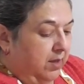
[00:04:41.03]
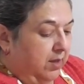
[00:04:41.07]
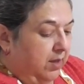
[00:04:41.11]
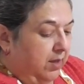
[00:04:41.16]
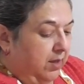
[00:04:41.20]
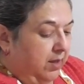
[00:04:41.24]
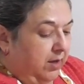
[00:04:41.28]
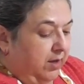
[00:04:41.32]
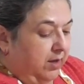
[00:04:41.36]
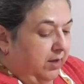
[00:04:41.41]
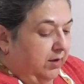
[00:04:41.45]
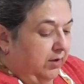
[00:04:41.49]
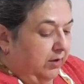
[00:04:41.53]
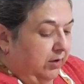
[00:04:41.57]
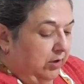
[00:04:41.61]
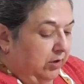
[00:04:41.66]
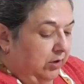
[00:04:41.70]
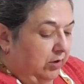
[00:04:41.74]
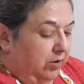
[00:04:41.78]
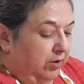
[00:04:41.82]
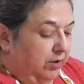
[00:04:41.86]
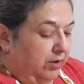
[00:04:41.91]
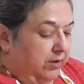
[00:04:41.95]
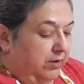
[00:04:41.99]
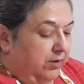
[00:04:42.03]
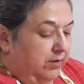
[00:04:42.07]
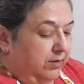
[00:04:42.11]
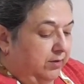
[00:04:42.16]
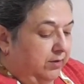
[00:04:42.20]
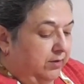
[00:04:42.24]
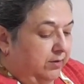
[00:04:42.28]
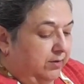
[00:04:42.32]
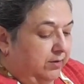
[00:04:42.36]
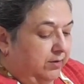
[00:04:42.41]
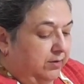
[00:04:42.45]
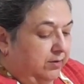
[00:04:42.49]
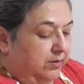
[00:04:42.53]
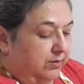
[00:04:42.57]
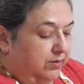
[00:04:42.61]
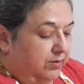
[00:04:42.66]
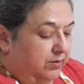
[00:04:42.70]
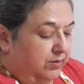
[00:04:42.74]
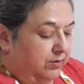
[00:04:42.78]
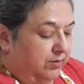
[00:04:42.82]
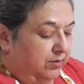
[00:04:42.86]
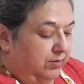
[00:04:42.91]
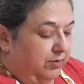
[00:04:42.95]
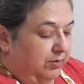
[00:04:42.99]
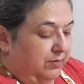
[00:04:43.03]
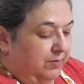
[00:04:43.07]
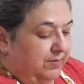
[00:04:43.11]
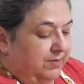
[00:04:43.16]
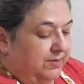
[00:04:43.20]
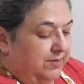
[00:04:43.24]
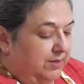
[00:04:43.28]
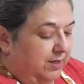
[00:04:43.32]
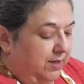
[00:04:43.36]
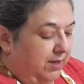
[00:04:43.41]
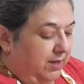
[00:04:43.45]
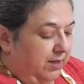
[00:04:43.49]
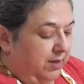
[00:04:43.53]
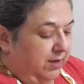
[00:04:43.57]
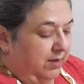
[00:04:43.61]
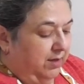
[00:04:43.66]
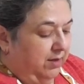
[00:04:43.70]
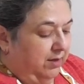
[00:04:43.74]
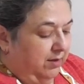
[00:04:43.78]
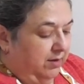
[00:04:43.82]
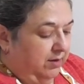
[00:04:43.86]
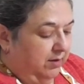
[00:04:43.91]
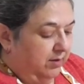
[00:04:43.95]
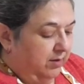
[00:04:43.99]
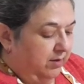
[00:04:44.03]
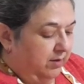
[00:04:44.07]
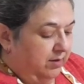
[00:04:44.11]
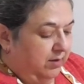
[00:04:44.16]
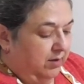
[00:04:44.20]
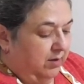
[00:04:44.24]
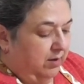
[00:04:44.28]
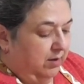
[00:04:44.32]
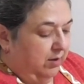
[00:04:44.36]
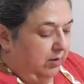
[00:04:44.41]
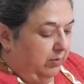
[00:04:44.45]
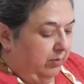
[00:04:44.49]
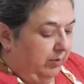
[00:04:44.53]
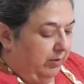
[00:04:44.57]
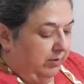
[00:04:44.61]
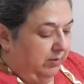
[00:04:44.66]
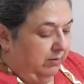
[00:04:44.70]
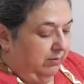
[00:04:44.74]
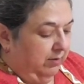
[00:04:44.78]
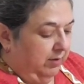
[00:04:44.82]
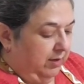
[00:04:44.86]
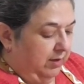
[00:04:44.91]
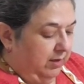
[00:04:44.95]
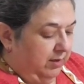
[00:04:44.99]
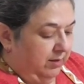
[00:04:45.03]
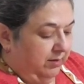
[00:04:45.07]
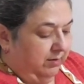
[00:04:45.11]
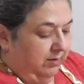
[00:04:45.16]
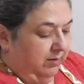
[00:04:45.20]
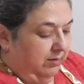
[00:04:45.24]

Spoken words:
and learning so you see what you get.